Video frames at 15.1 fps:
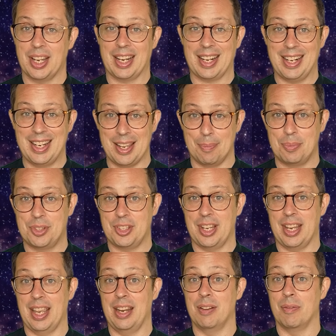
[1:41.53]
eclipse
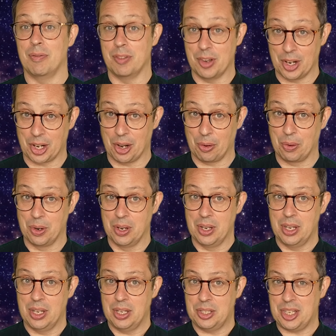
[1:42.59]
in Virgo,
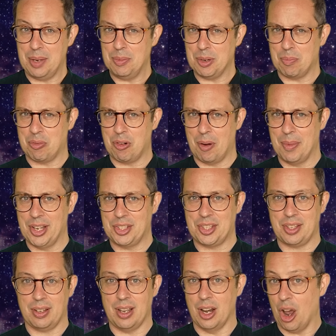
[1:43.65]
seem to
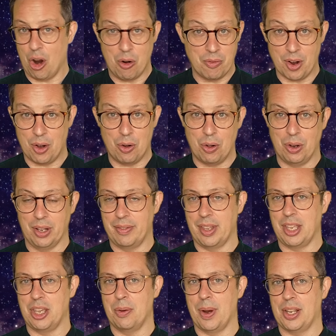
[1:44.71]
promise an overhaul of the
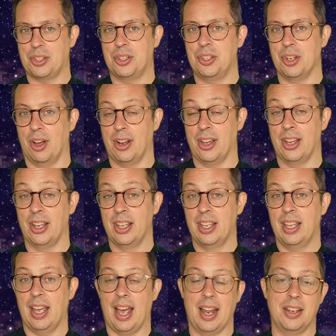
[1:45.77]
US dollar
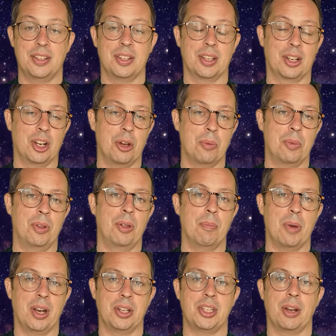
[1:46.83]
and the global
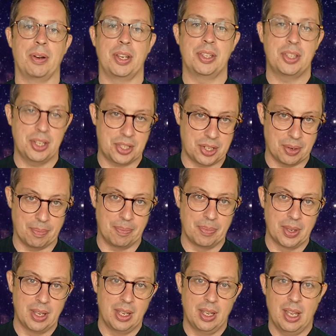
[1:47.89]
monetary system.
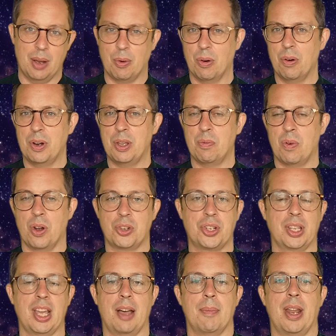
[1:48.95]
And we're already
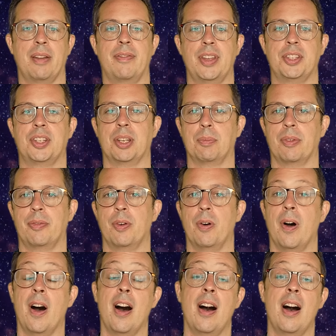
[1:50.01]
watching that manifesting before our